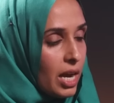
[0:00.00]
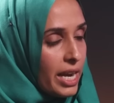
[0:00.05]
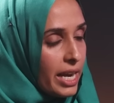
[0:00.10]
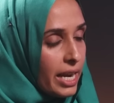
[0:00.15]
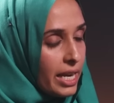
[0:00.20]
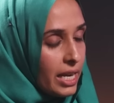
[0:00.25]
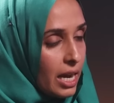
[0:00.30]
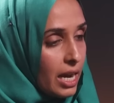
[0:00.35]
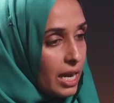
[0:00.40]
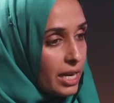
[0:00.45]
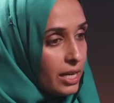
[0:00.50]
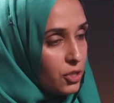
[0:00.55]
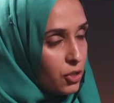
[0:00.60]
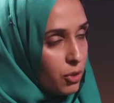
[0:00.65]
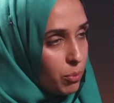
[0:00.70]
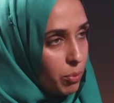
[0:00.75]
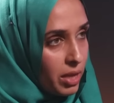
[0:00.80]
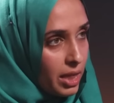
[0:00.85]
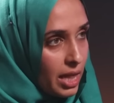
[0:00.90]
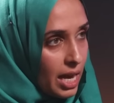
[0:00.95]
I, I
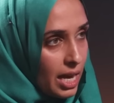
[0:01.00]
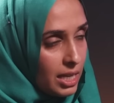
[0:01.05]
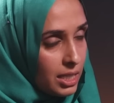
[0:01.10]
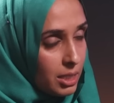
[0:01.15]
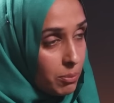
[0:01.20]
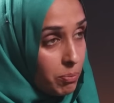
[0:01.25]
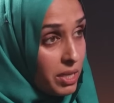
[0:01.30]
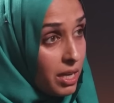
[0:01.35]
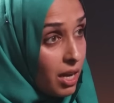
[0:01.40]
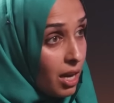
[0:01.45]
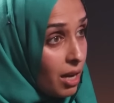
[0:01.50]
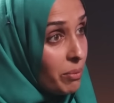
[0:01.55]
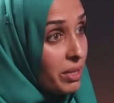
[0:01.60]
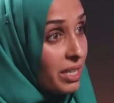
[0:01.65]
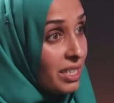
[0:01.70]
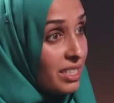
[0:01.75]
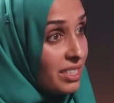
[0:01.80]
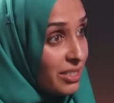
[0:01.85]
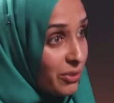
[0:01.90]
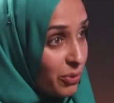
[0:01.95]
interpret that as
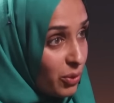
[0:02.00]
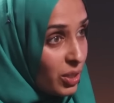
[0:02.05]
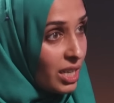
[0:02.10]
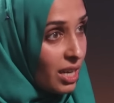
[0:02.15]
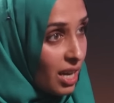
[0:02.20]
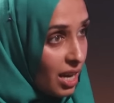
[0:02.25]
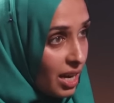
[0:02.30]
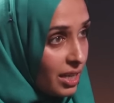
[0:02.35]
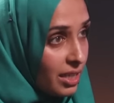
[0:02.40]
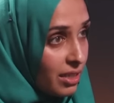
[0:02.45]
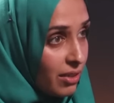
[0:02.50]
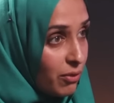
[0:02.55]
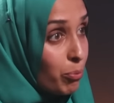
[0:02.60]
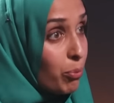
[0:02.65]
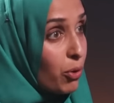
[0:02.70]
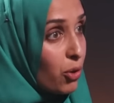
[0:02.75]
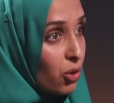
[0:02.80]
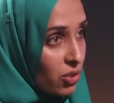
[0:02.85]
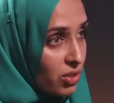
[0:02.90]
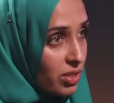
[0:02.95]
becoming a different kind of
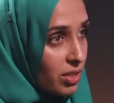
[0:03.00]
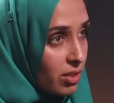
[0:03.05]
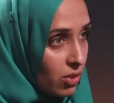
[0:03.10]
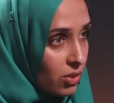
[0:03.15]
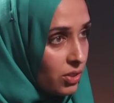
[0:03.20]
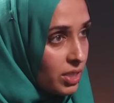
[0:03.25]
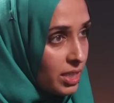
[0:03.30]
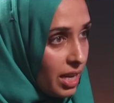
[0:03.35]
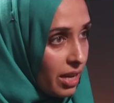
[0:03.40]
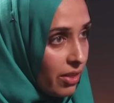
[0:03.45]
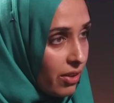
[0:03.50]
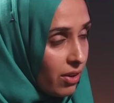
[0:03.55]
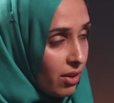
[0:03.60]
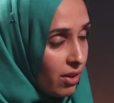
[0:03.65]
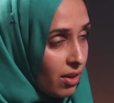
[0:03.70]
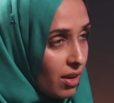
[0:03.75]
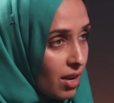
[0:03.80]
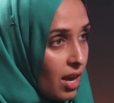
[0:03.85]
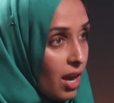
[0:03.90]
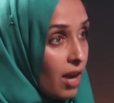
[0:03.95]
person
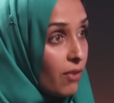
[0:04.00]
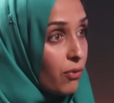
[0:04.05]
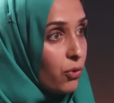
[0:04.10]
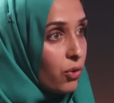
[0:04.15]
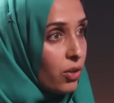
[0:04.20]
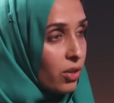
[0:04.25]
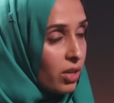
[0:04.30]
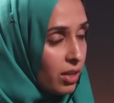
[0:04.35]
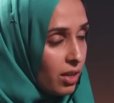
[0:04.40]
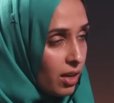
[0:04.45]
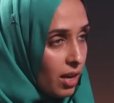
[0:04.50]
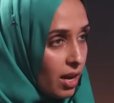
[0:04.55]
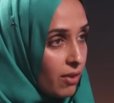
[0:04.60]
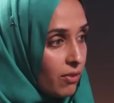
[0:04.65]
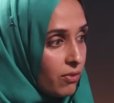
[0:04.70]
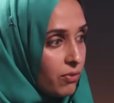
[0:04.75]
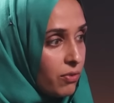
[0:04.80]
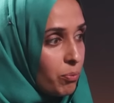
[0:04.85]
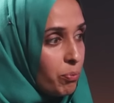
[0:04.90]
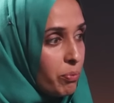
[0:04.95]
altogether, of,
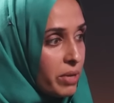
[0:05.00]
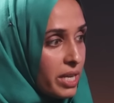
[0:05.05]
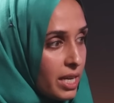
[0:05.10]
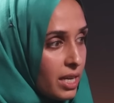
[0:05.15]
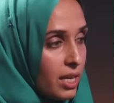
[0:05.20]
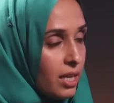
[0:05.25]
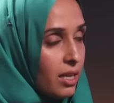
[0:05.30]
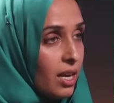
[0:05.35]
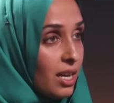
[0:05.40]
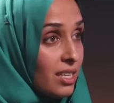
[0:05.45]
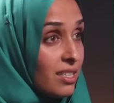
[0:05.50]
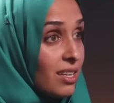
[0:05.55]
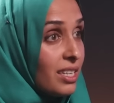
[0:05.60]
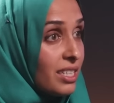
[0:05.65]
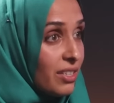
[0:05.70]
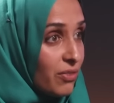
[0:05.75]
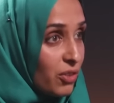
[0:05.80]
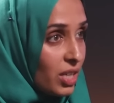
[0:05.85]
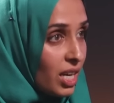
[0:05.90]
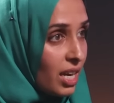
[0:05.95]
of being a, a
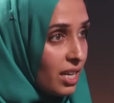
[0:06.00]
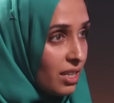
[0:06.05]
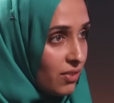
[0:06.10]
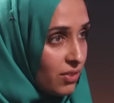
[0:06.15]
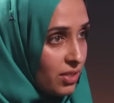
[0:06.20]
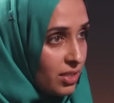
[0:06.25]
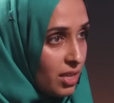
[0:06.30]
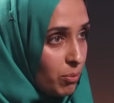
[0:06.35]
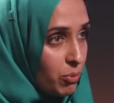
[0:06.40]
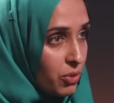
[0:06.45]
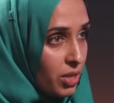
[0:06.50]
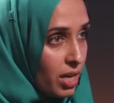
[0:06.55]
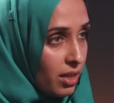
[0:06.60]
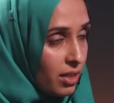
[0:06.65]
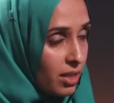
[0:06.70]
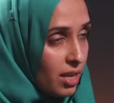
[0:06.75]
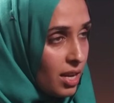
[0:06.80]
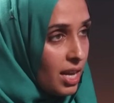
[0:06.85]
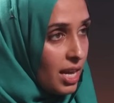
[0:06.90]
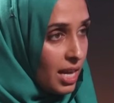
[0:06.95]
different kind of
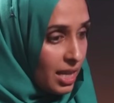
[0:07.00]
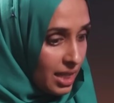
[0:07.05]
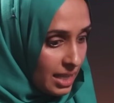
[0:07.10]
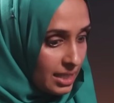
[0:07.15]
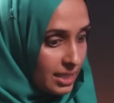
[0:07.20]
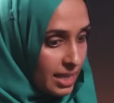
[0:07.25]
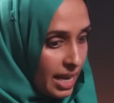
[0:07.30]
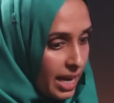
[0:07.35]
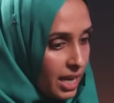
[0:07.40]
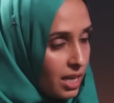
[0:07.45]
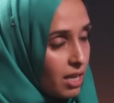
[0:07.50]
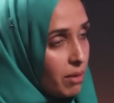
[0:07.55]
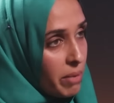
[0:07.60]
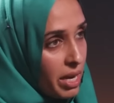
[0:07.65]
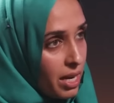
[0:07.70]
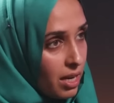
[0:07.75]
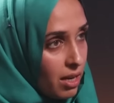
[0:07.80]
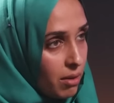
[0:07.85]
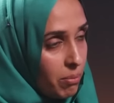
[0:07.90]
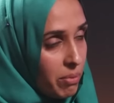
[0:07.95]
subject that's
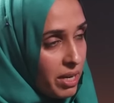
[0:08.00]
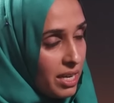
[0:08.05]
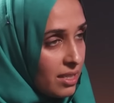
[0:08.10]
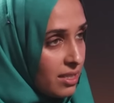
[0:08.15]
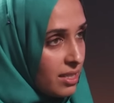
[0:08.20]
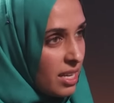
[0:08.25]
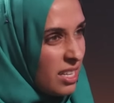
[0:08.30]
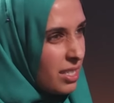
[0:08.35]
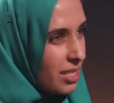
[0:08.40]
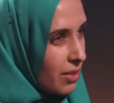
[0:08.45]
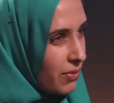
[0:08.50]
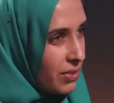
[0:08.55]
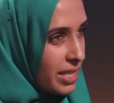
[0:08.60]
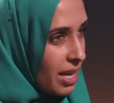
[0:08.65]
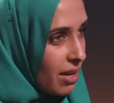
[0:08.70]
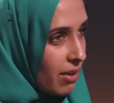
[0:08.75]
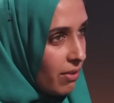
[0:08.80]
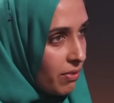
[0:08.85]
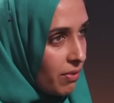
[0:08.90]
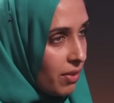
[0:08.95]
animated by a sense of
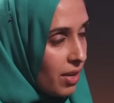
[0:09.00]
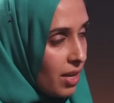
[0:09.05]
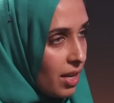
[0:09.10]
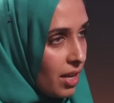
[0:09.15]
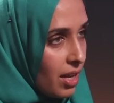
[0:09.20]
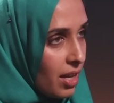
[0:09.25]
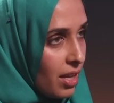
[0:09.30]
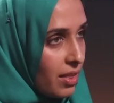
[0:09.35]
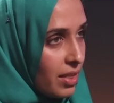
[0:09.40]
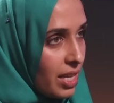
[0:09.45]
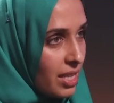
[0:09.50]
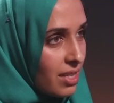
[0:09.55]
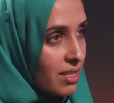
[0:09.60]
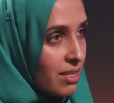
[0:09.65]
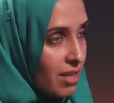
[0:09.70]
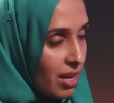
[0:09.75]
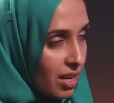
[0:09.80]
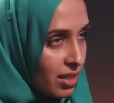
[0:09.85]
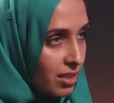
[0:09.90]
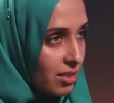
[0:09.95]
self
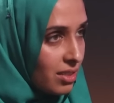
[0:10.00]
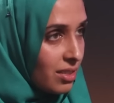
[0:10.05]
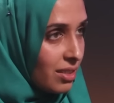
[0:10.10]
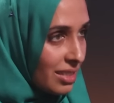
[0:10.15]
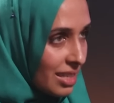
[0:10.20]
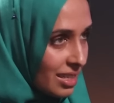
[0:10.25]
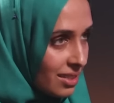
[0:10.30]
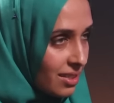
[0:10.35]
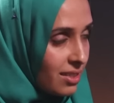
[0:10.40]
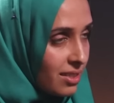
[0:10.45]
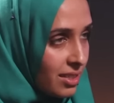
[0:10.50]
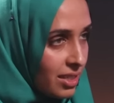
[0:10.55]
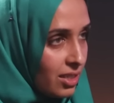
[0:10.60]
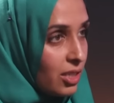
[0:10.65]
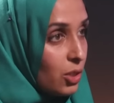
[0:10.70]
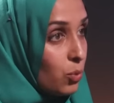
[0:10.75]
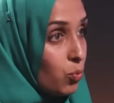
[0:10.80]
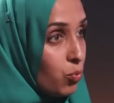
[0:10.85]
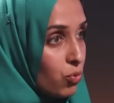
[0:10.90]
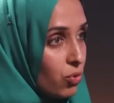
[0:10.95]
that's not
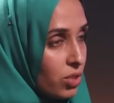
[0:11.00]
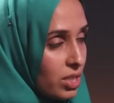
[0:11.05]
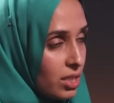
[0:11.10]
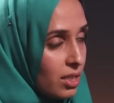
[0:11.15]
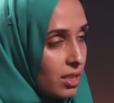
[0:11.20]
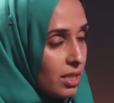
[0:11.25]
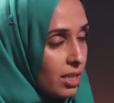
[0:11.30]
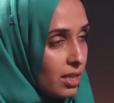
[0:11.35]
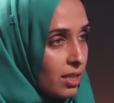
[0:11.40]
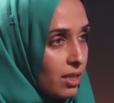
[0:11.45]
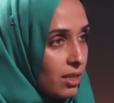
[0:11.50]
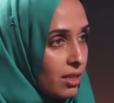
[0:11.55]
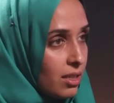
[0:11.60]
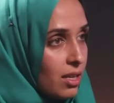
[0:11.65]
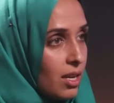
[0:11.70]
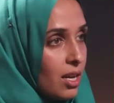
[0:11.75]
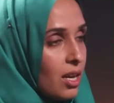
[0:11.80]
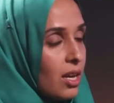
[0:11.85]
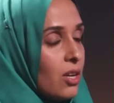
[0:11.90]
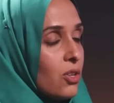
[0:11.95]
necessarily rooted in
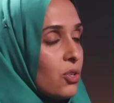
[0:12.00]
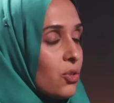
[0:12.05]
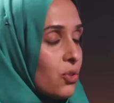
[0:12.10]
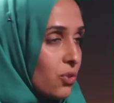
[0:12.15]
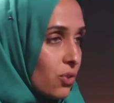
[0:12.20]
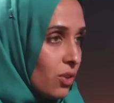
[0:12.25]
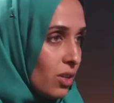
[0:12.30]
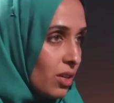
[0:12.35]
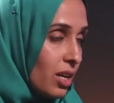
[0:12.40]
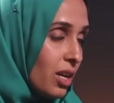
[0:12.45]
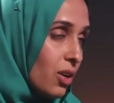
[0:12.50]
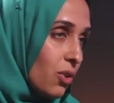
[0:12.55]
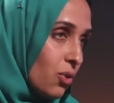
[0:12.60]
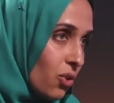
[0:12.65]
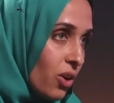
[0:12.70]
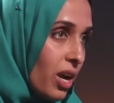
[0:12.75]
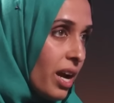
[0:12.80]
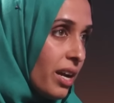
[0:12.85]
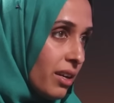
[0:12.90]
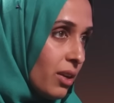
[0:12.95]
a
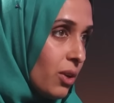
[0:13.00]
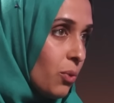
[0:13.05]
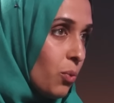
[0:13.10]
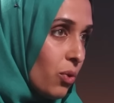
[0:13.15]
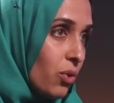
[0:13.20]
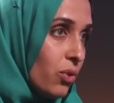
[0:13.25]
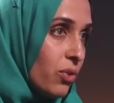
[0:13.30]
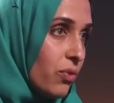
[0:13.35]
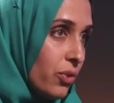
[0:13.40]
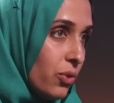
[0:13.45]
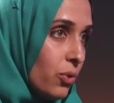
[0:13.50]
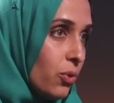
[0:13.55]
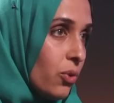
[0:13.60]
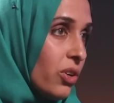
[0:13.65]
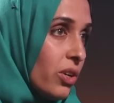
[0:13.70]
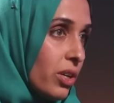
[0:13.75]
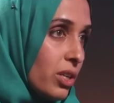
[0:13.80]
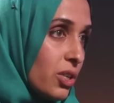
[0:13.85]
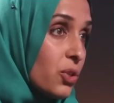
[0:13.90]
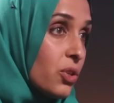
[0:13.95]
Quranic worldview
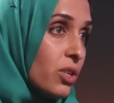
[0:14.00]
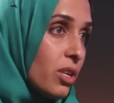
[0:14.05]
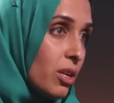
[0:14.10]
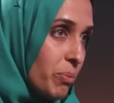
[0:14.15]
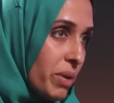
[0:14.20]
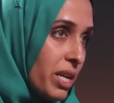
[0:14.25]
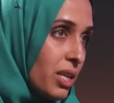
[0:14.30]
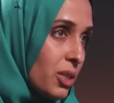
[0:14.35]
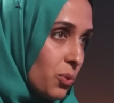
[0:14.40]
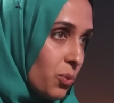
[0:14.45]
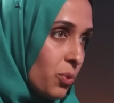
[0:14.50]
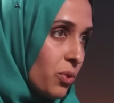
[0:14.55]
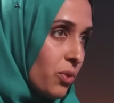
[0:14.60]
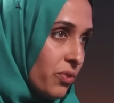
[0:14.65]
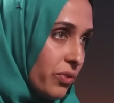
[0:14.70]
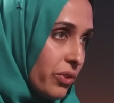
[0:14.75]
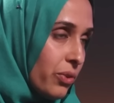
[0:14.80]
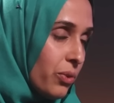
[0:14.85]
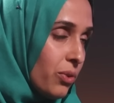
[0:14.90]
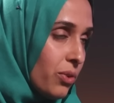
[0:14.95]
or a Sunnah based
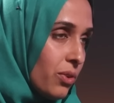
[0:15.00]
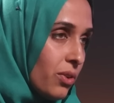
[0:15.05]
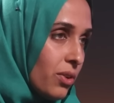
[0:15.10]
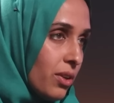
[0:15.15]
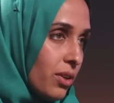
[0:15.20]
worldview.